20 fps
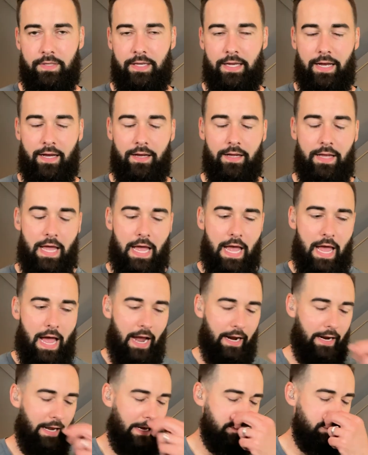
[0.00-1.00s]
Yeah.
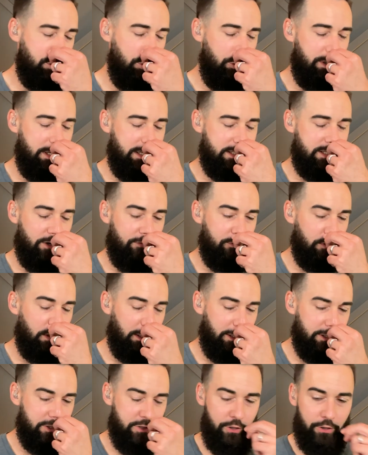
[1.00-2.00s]
I got two things here for the
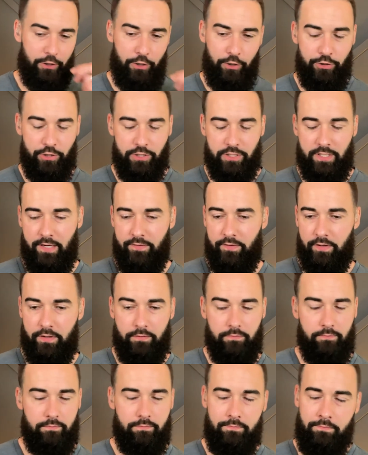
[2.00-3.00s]
listener. You're just
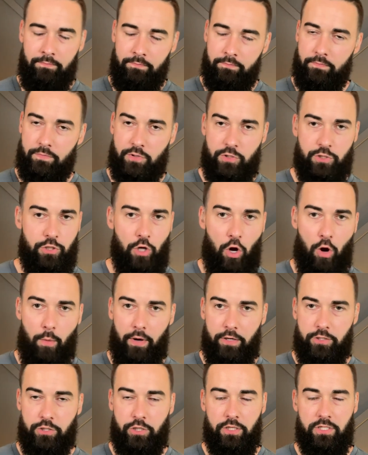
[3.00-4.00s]
giving so
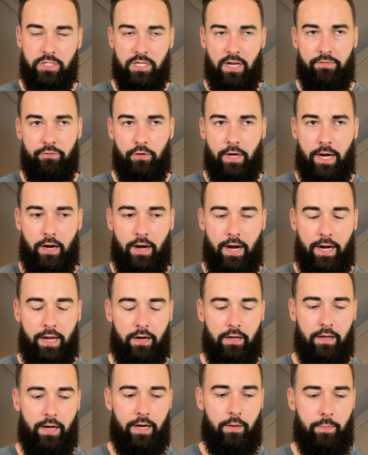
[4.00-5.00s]
much good stuff right here. I
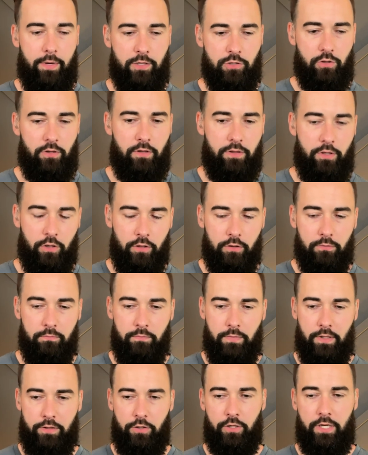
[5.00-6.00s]
gotta, I gotta make sure that they're,
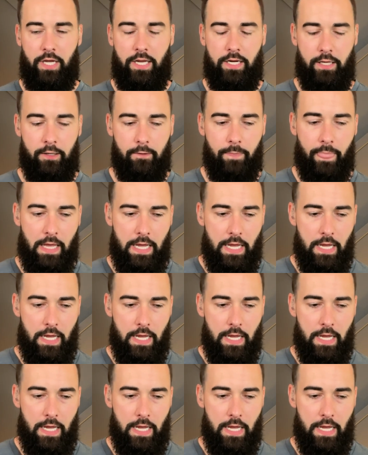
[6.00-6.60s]
that they're getting it.